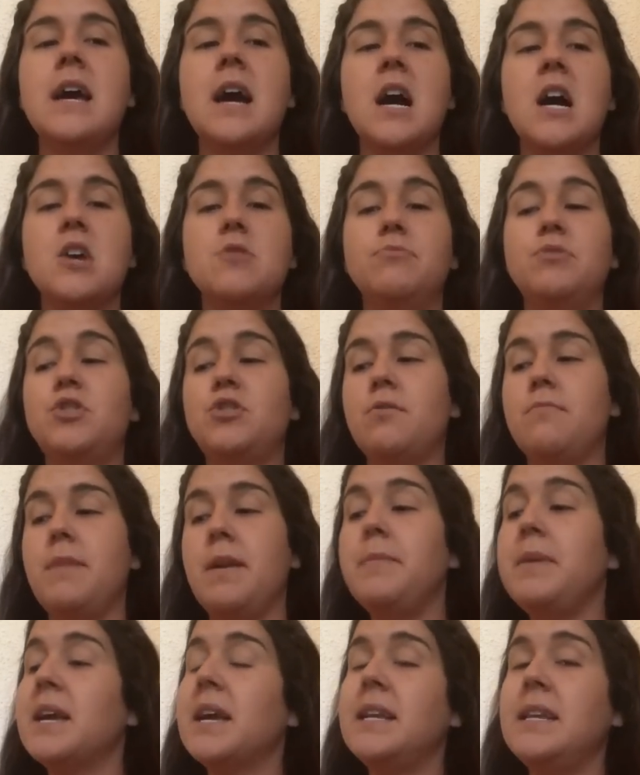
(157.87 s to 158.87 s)
Um, so
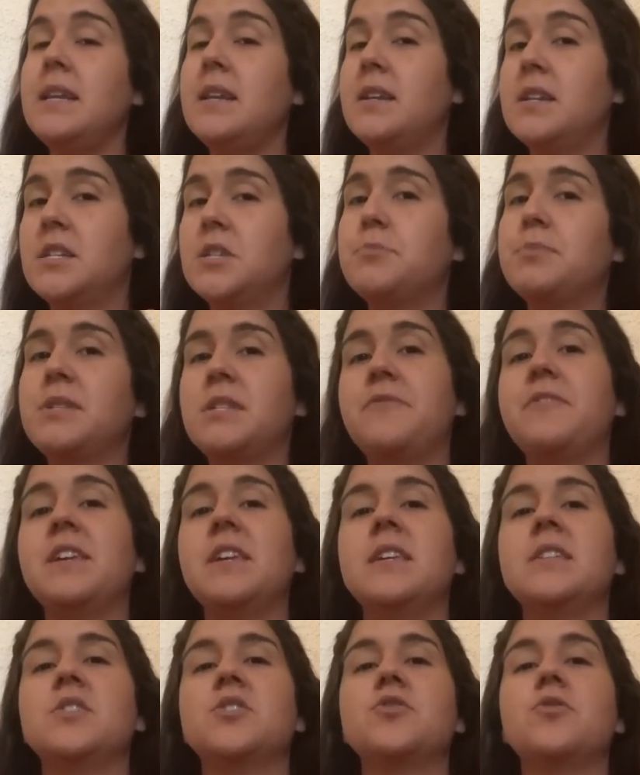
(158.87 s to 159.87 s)
maybe I needed a
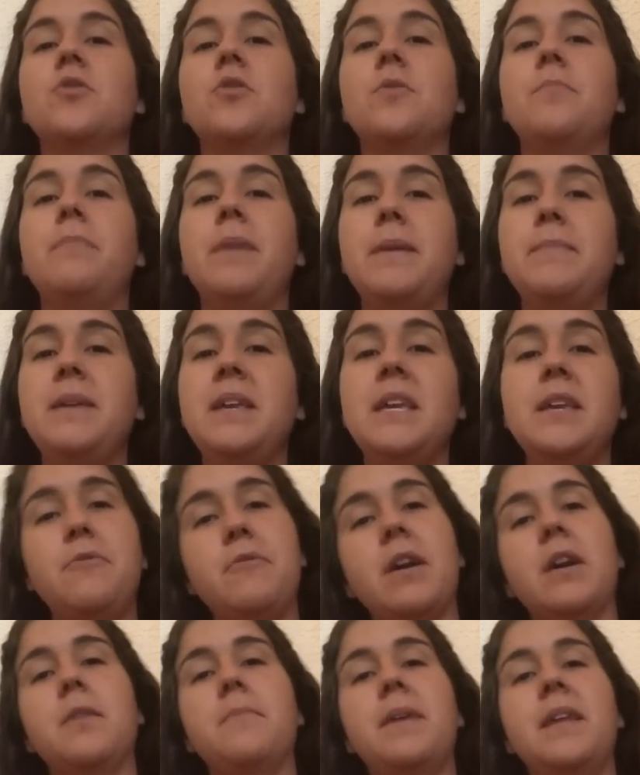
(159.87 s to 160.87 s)
specific insole. Maybe he
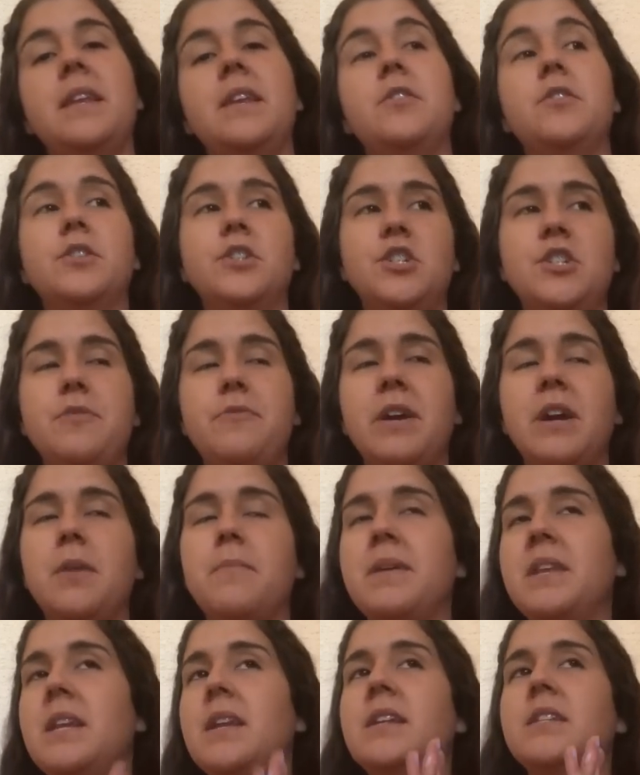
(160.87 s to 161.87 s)
recommended or she
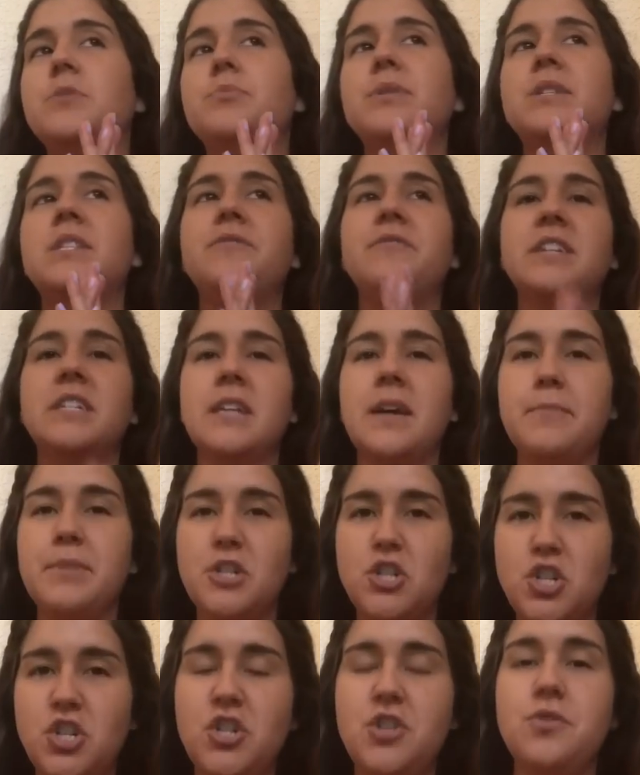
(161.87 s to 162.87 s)
recommended a specific type
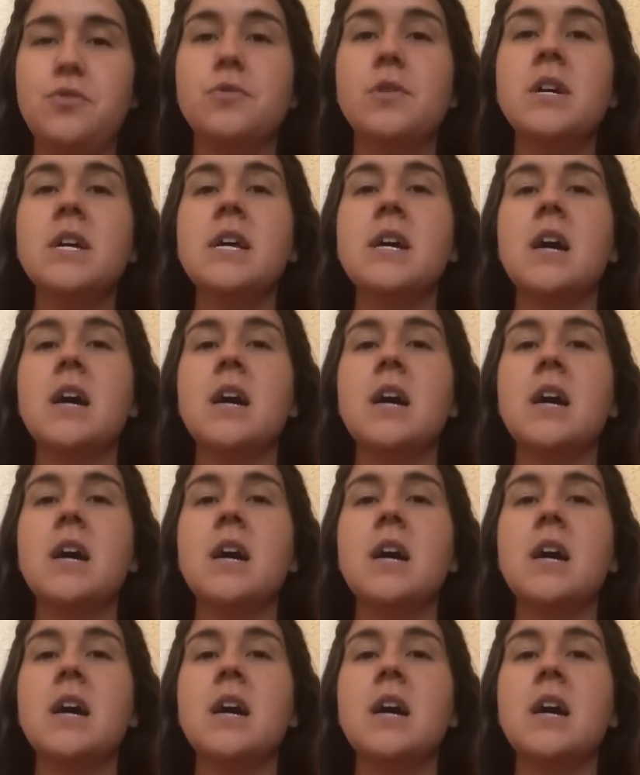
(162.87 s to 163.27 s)
of shoe.